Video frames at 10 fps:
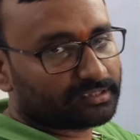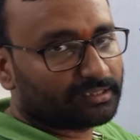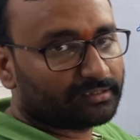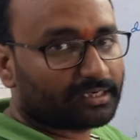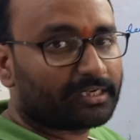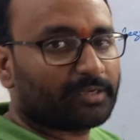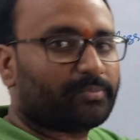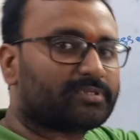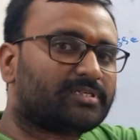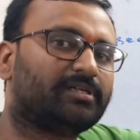then that
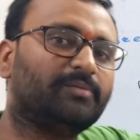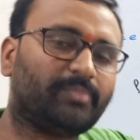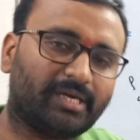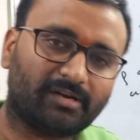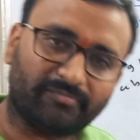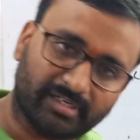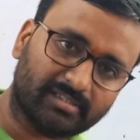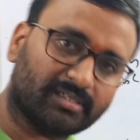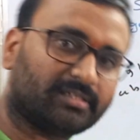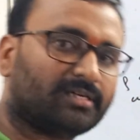represent a pair of
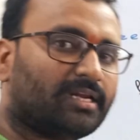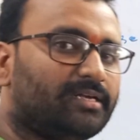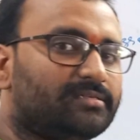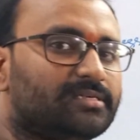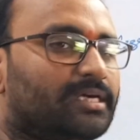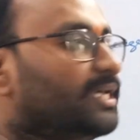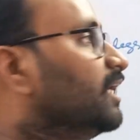intersecting lines.